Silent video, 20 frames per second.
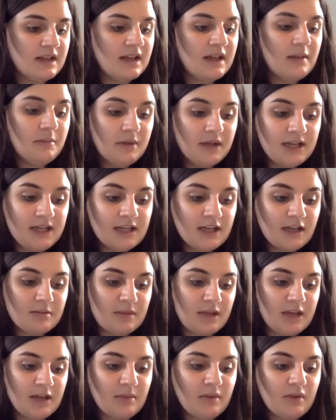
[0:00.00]
Many young
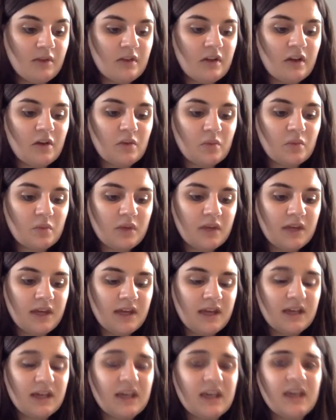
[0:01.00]
mammals are
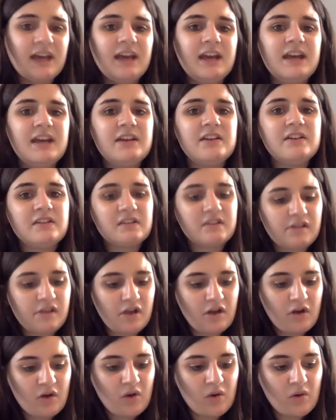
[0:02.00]
weak and
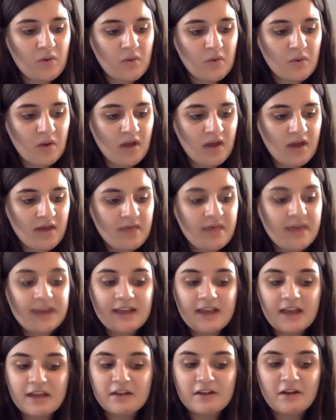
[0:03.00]
slow. They
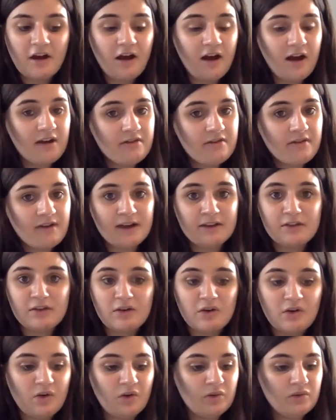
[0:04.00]
cannot find their
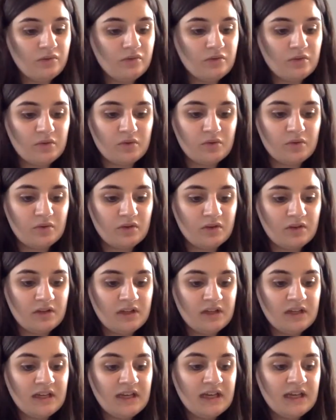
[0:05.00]
own food.
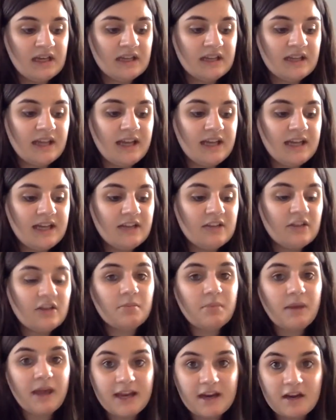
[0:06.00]
They need their
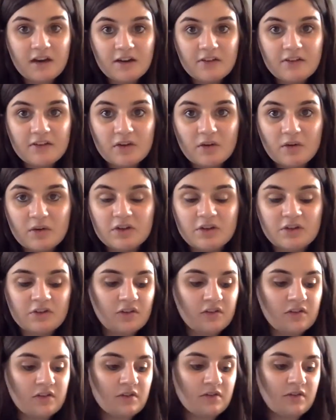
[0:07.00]
parents in order to
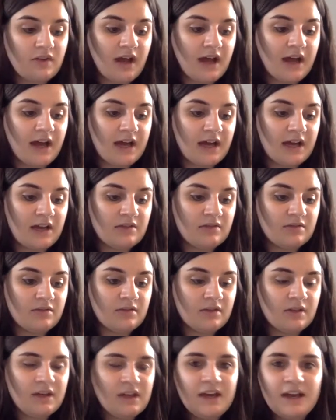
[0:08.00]
survive.
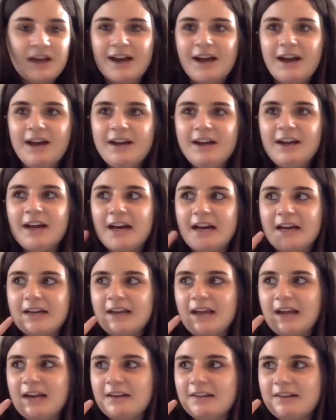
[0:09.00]

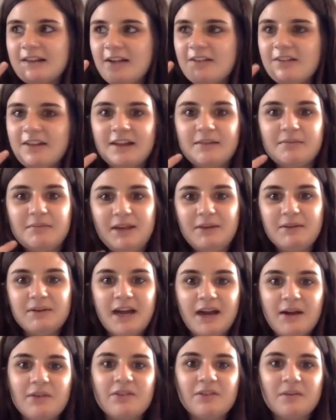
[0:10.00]
Kind of sounds like me when
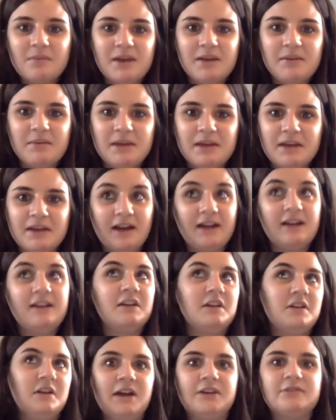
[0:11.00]
I was a baby. I
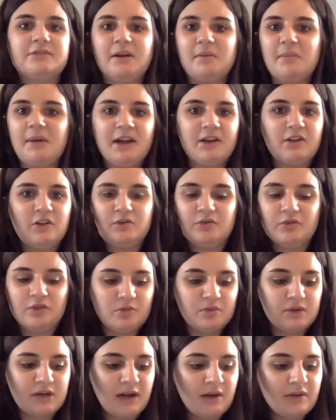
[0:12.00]
could not find my own food
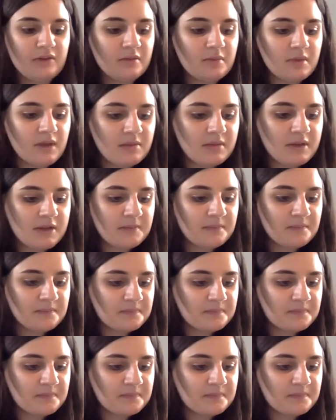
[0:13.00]
when I was a baby.